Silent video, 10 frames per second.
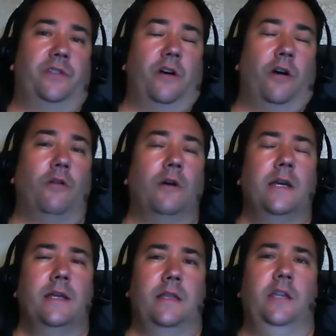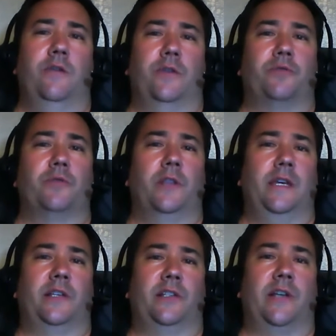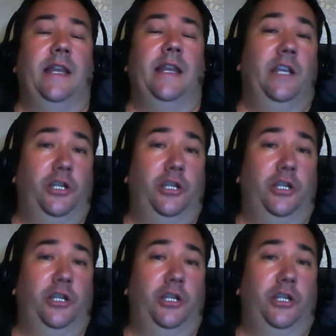So, it's really exciting.